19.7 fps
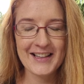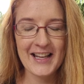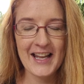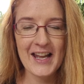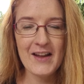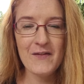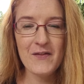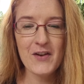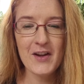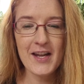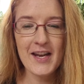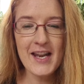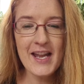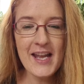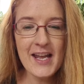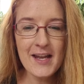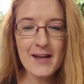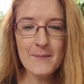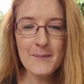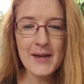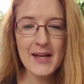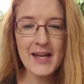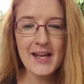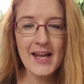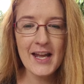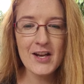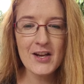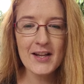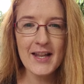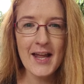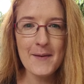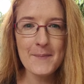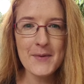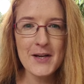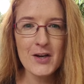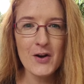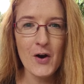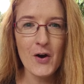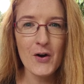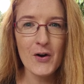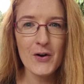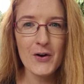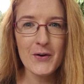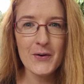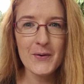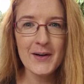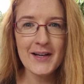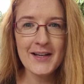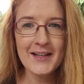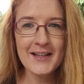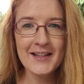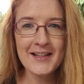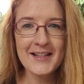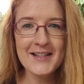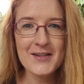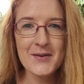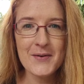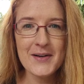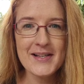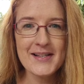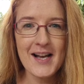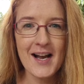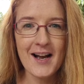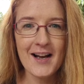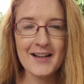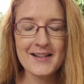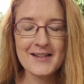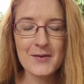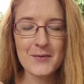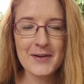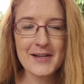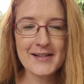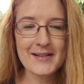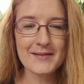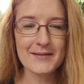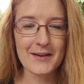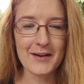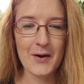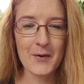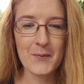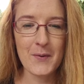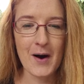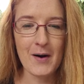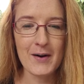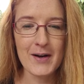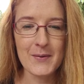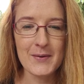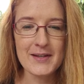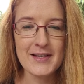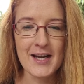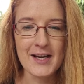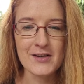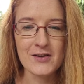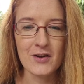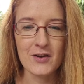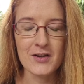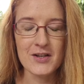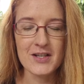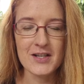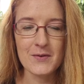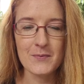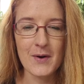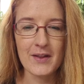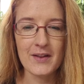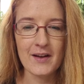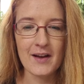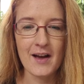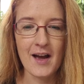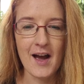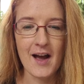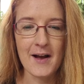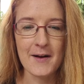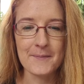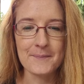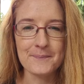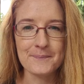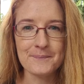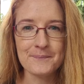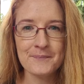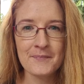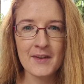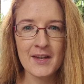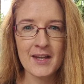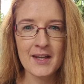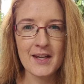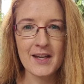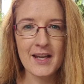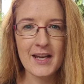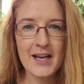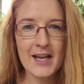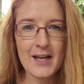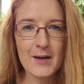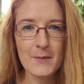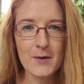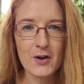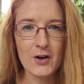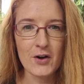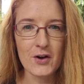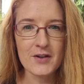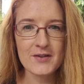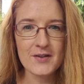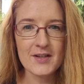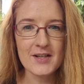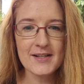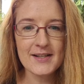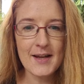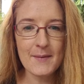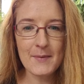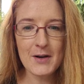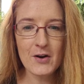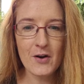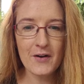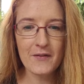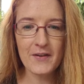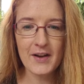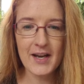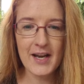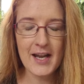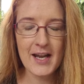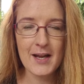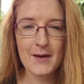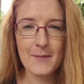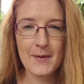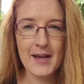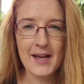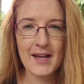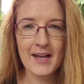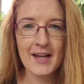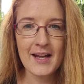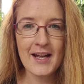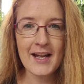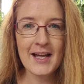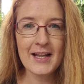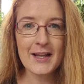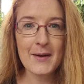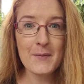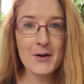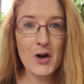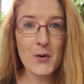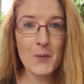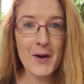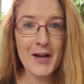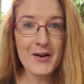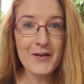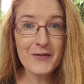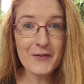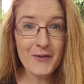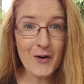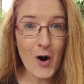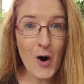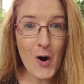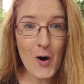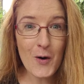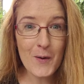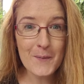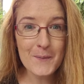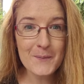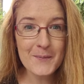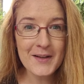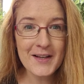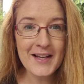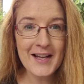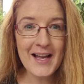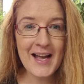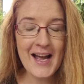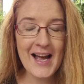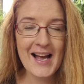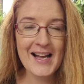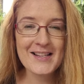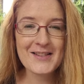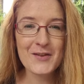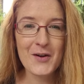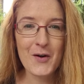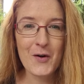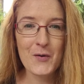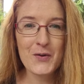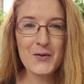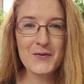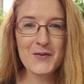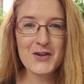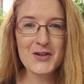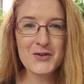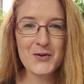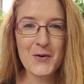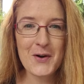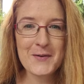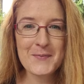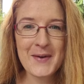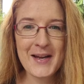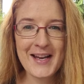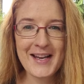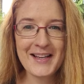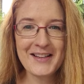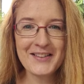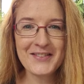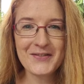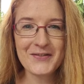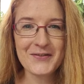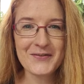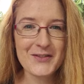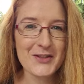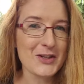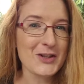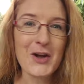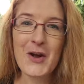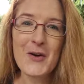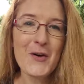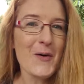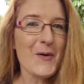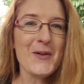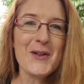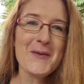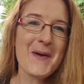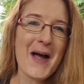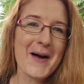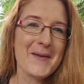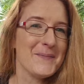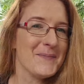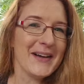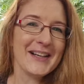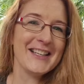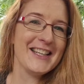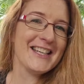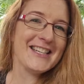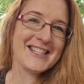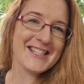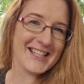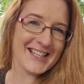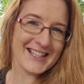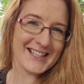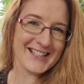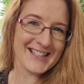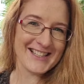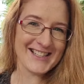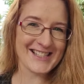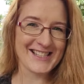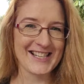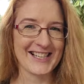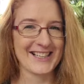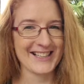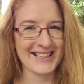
If you can hear me, can you let me know? It's always a worry with technology whether you can hear me or not. So just let me know if you can hear me. Let me know where you're from as all of you join me to learn all about mud kitchens.